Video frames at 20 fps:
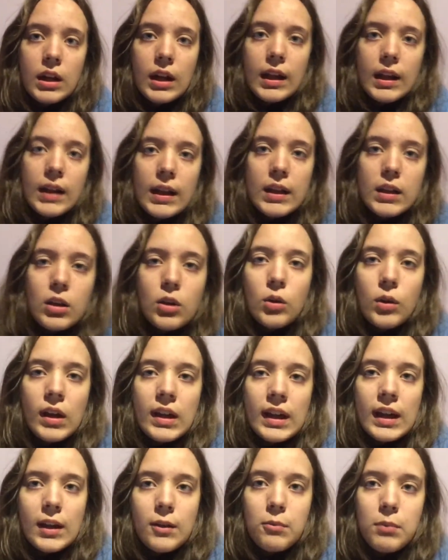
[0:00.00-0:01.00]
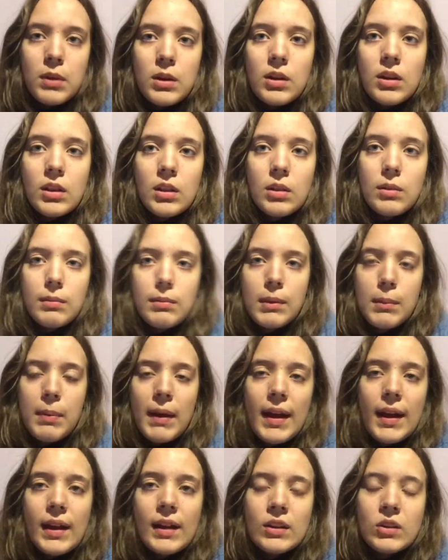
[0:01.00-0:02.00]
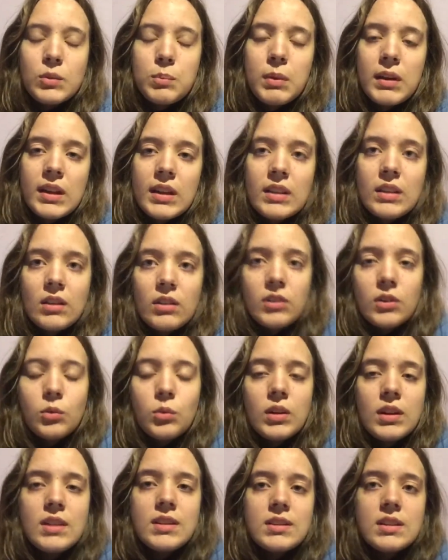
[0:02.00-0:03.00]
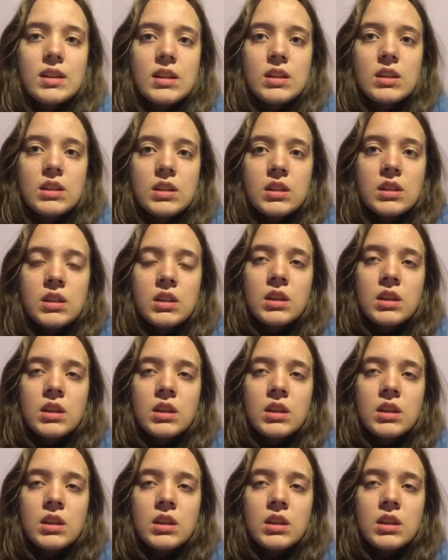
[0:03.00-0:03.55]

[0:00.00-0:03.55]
And I know I have been in the past, but there's a reason.